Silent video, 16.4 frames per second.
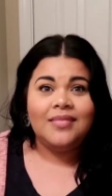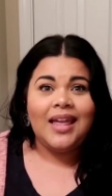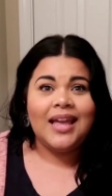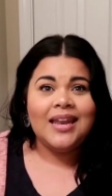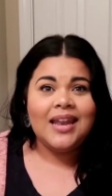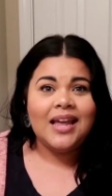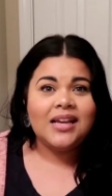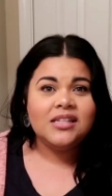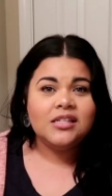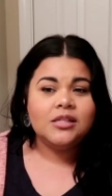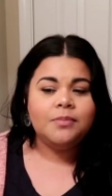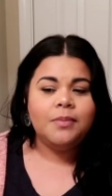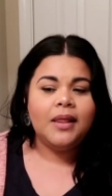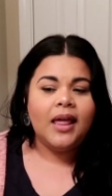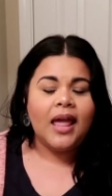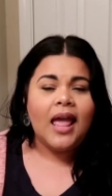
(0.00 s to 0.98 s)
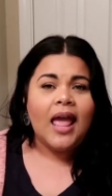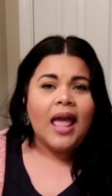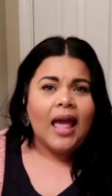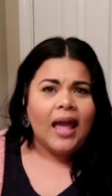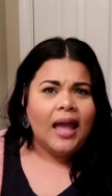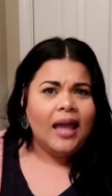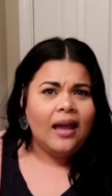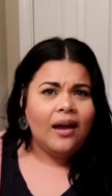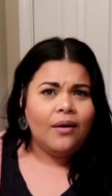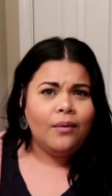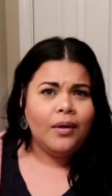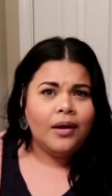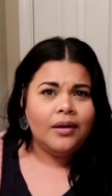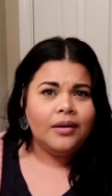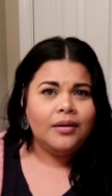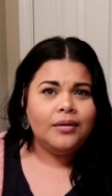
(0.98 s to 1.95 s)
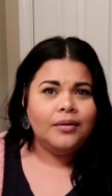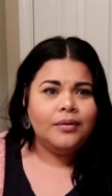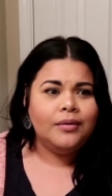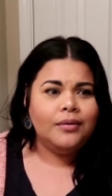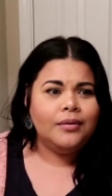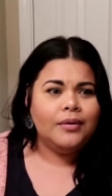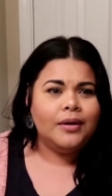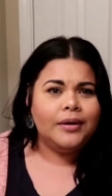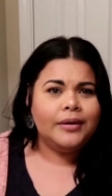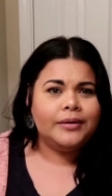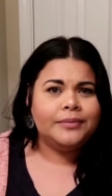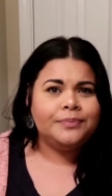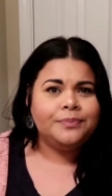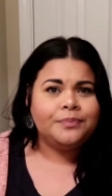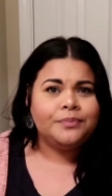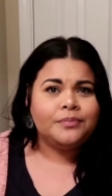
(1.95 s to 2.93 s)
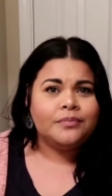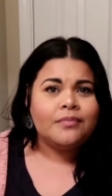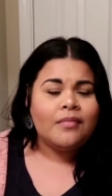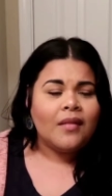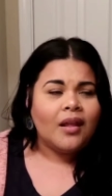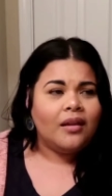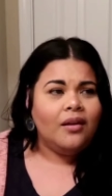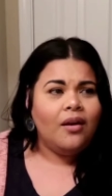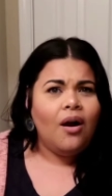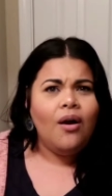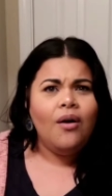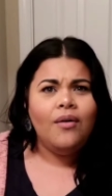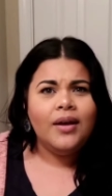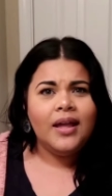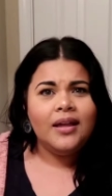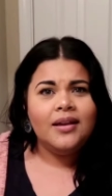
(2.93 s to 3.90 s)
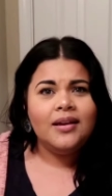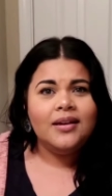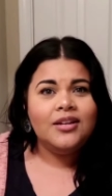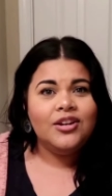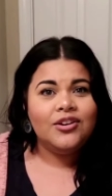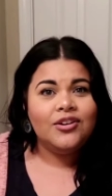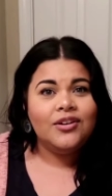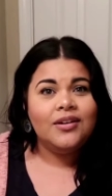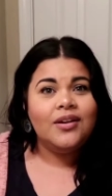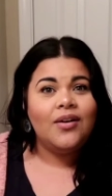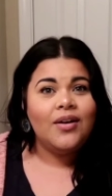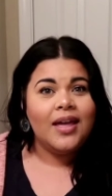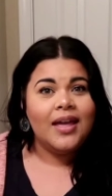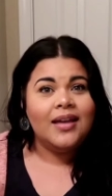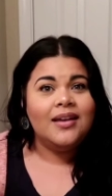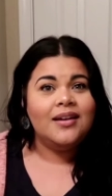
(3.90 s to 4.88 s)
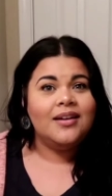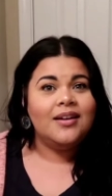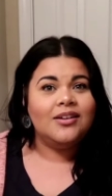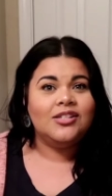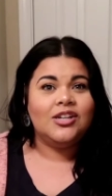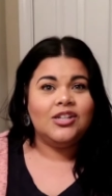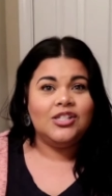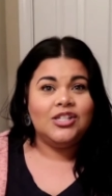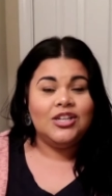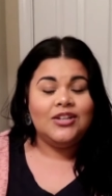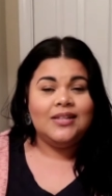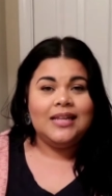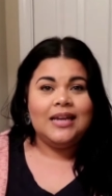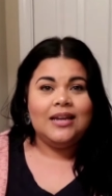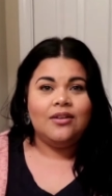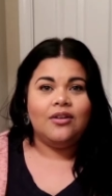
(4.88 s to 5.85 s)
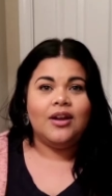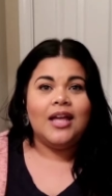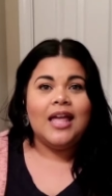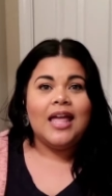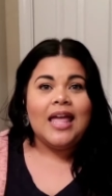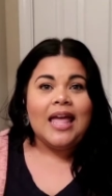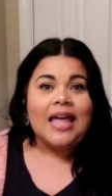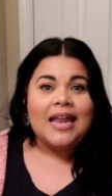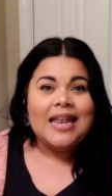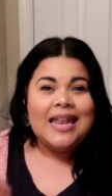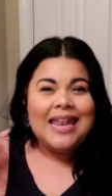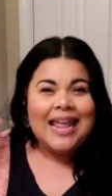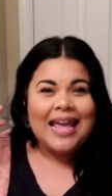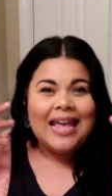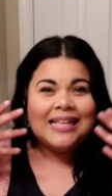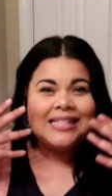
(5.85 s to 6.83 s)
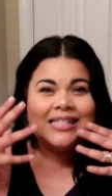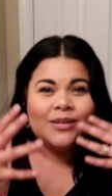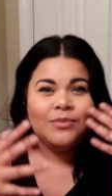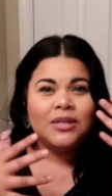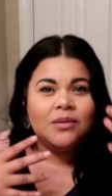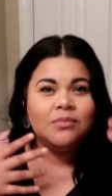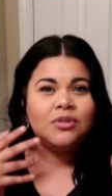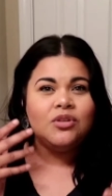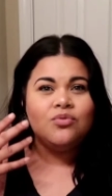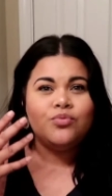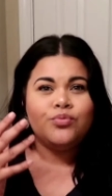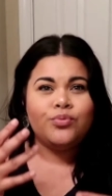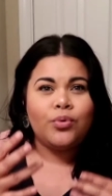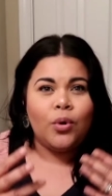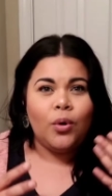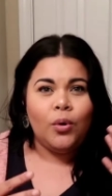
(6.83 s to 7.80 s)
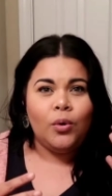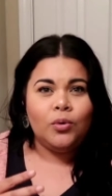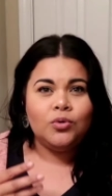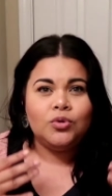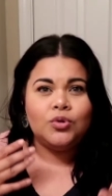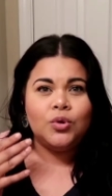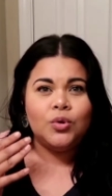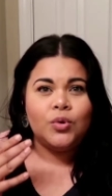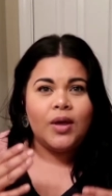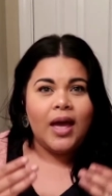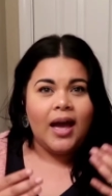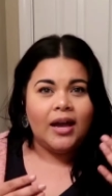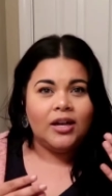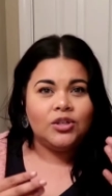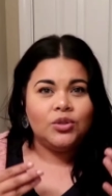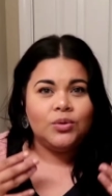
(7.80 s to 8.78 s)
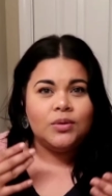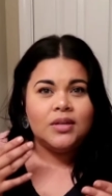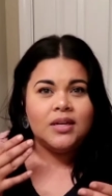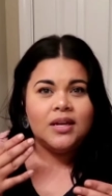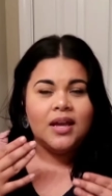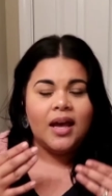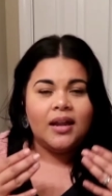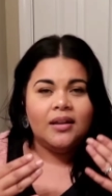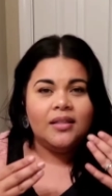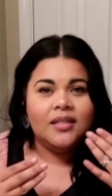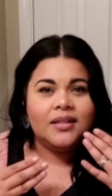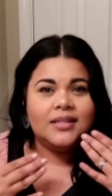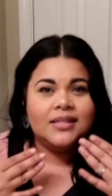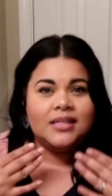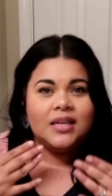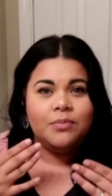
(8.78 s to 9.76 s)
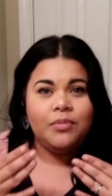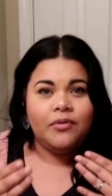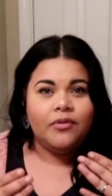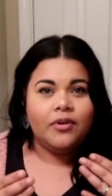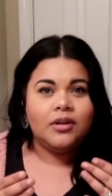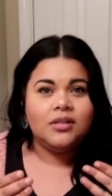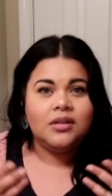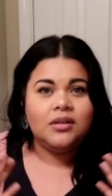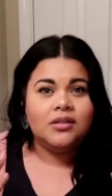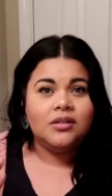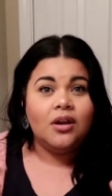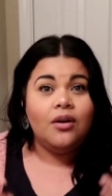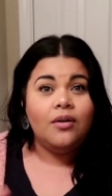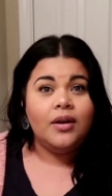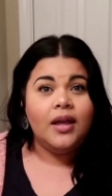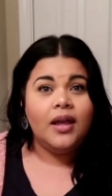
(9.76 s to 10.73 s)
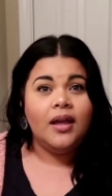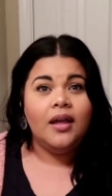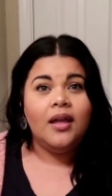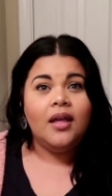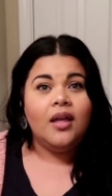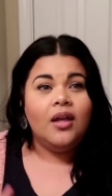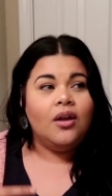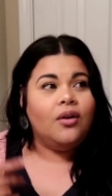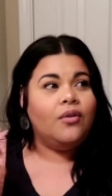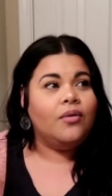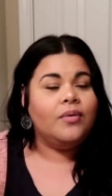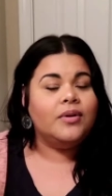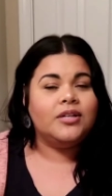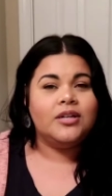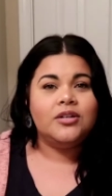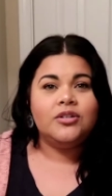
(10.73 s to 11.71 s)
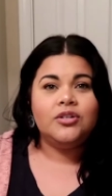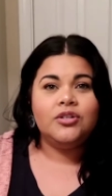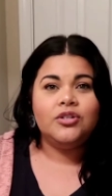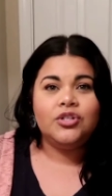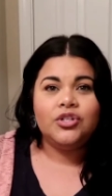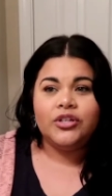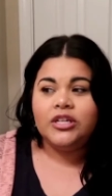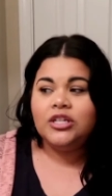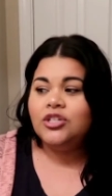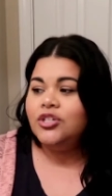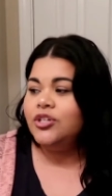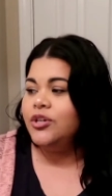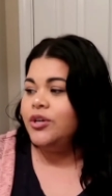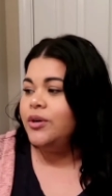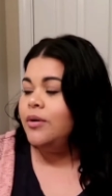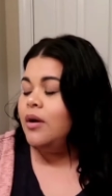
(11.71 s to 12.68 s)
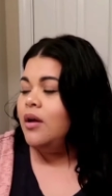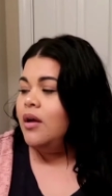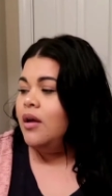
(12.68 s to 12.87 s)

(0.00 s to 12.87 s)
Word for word: and not just be like, hey, how are you? Or, yeah, oh, okay, good, you're good, okay, good, I'll talk to you later. Sometimes it rolls so casually out of the tip of our tongues, oh, okay, or we're talking to a stranger